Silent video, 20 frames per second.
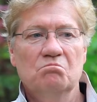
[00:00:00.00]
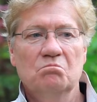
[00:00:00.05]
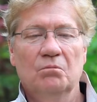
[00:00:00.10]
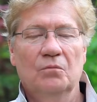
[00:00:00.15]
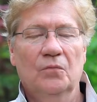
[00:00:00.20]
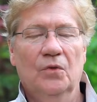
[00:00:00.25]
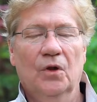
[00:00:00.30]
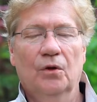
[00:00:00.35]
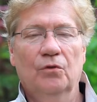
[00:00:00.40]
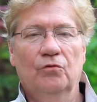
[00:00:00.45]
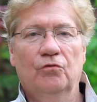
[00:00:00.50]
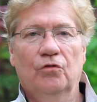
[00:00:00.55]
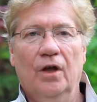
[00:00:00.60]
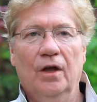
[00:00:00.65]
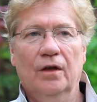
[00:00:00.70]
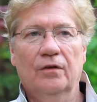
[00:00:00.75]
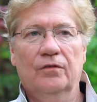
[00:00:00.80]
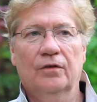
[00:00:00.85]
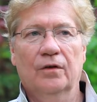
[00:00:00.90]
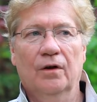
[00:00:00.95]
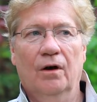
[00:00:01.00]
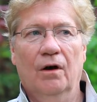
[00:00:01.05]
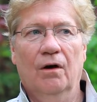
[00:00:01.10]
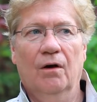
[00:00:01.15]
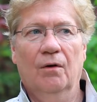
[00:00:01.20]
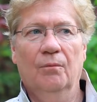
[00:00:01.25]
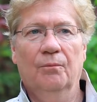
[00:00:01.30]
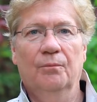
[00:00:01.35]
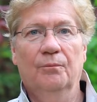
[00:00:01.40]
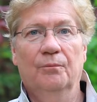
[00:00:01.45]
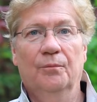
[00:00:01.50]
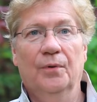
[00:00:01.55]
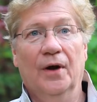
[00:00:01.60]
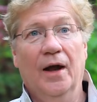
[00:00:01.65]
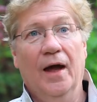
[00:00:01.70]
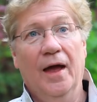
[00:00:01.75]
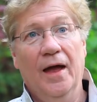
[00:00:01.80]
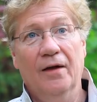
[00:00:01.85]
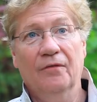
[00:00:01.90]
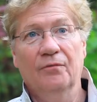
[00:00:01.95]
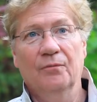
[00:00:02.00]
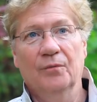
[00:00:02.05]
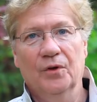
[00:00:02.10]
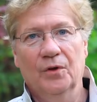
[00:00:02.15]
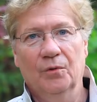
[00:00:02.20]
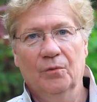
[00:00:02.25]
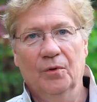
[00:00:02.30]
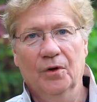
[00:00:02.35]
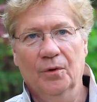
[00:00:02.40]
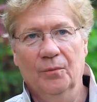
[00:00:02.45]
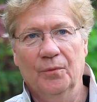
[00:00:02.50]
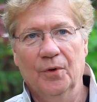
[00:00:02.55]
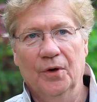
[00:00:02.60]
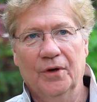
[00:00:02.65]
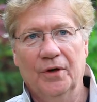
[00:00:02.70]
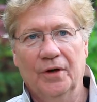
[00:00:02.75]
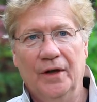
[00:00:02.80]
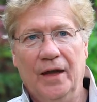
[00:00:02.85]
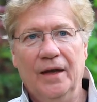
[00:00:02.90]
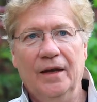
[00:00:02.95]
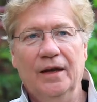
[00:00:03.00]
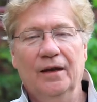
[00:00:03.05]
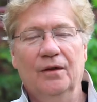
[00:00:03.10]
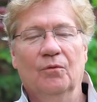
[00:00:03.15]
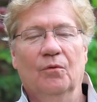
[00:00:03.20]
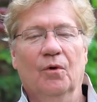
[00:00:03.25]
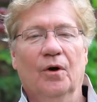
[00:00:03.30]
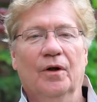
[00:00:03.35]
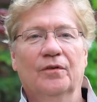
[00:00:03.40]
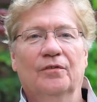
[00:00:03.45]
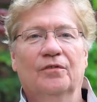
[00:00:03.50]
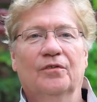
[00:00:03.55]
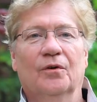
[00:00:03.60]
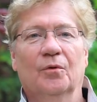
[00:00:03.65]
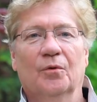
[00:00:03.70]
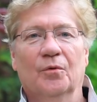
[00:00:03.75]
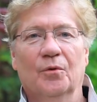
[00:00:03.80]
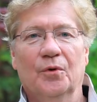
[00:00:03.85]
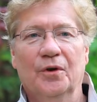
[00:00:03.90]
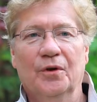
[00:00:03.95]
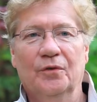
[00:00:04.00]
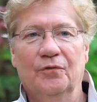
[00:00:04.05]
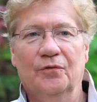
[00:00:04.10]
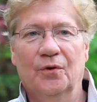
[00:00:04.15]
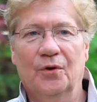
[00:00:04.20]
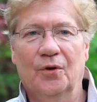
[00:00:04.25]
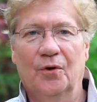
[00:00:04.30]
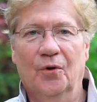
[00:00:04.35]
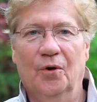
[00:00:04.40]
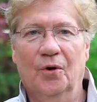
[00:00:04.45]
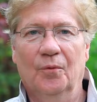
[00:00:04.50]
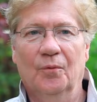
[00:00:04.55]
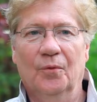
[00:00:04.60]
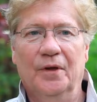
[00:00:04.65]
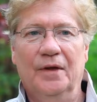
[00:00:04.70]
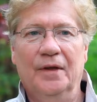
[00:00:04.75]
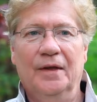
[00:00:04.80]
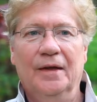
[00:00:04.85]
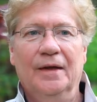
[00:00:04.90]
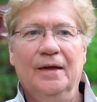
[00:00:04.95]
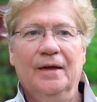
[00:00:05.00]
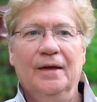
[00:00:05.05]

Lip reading: no chance at all, but I have him in the winter book at 80-1, so we're rooting for Gormley.